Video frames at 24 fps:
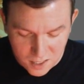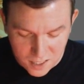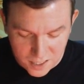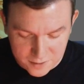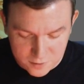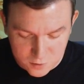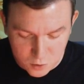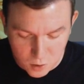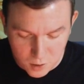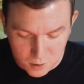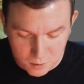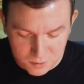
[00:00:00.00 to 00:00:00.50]

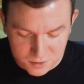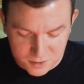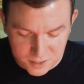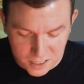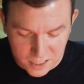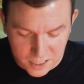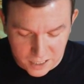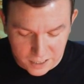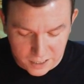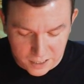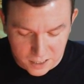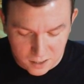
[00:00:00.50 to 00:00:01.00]
so I was
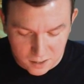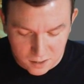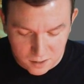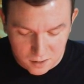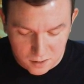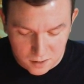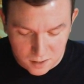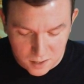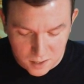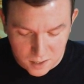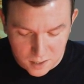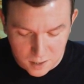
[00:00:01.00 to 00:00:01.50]
like,
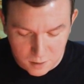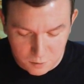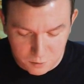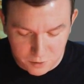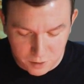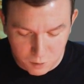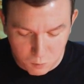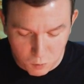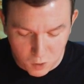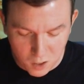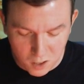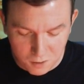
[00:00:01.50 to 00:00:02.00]

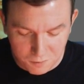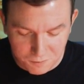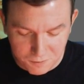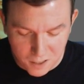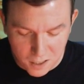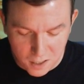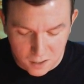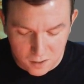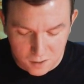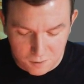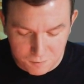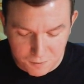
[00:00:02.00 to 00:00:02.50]
well,
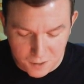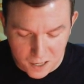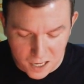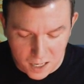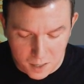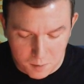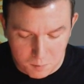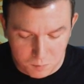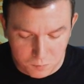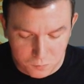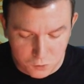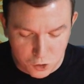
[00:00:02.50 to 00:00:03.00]
if
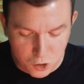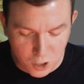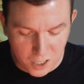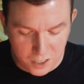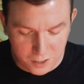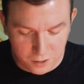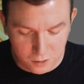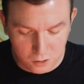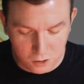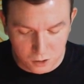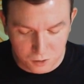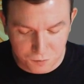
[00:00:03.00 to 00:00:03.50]
I'm trying
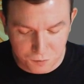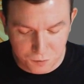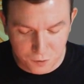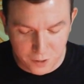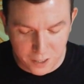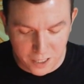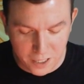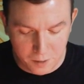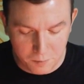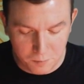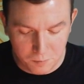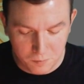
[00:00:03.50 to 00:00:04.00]
to look for
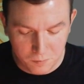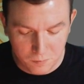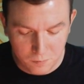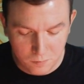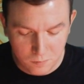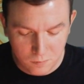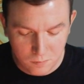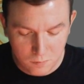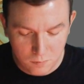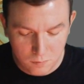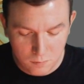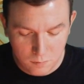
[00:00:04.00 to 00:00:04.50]
them,
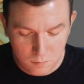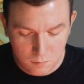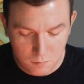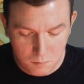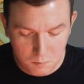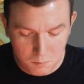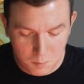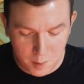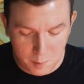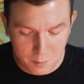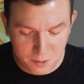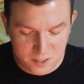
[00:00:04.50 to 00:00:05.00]

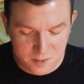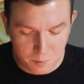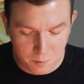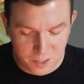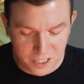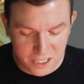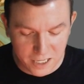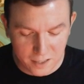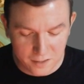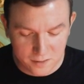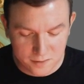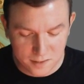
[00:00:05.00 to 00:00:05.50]
maybe
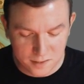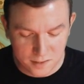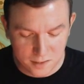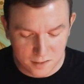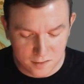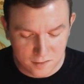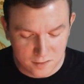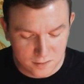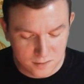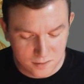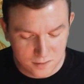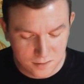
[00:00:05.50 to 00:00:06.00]
somebody else
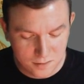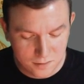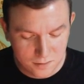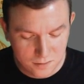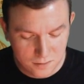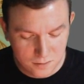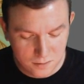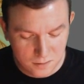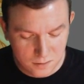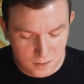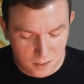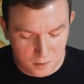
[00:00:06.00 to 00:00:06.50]
is.
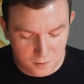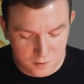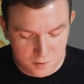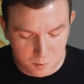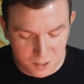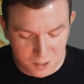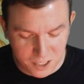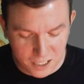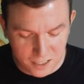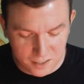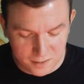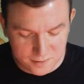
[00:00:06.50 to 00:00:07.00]
And if
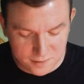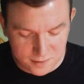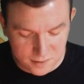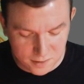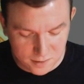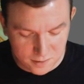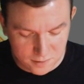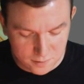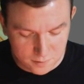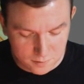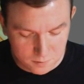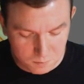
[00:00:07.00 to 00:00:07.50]
somebody else
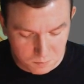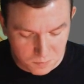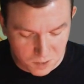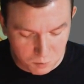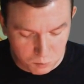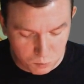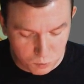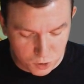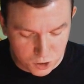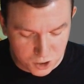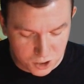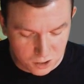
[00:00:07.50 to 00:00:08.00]
is, maybe
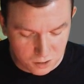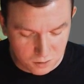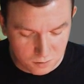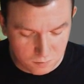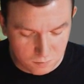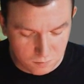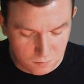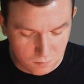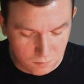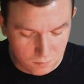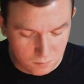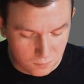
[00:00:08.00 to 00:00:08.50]
we should
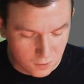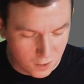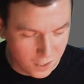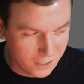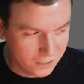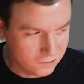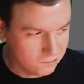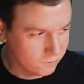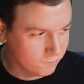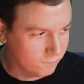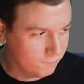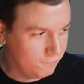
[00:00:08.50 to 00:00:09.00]
like
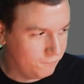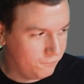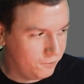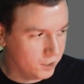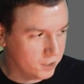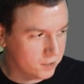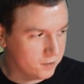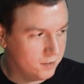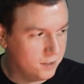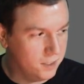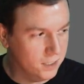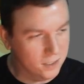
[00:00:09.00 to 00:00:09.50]

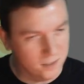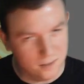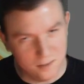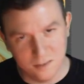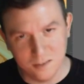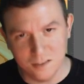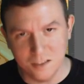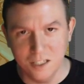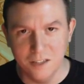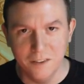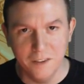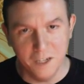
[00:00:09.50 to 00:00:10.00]
fix this
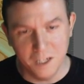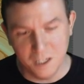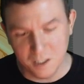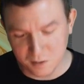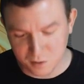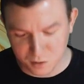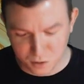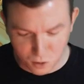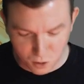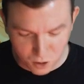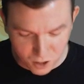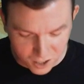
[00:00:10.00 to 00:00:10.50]
in the
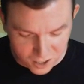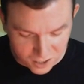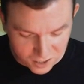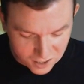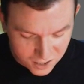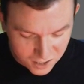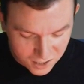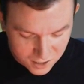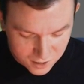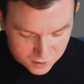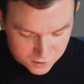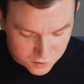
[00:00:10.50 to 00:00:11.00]
Discord.
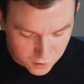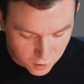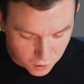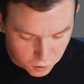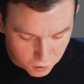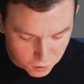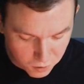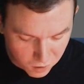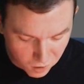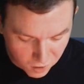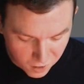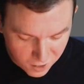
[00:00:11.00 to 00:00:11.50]

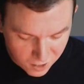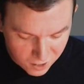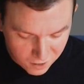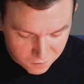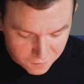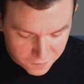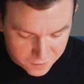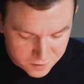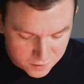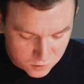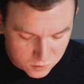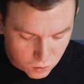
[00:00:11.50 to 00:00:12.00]
So
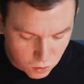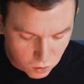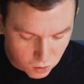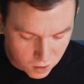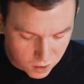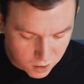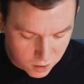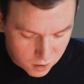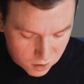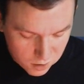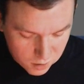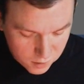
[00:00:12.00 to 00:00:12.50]
the
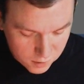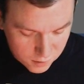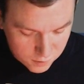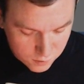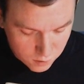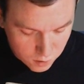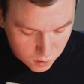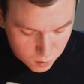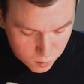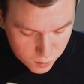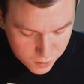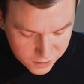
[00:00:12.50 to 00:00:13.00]
Discord is
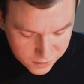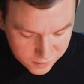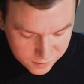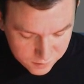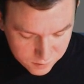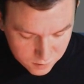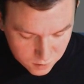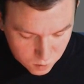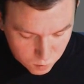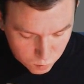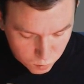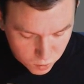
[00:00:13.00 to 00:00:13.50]
always
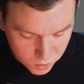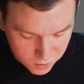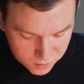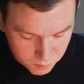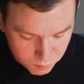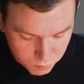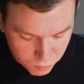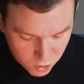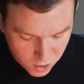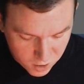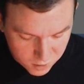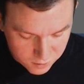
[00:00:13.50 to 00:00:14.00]
a work in
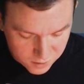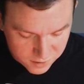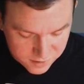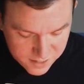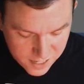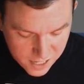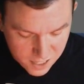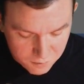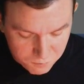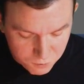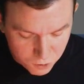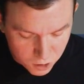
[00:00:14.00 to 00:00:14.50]
progress.
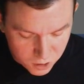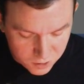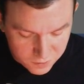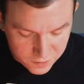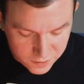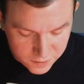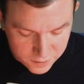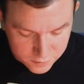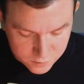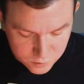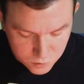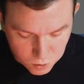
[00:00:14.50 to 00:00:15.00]
And if you're in the
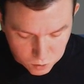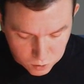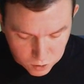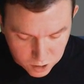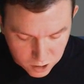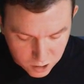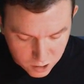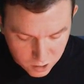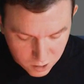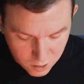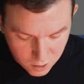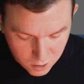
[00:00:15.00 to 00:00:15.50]
Discord,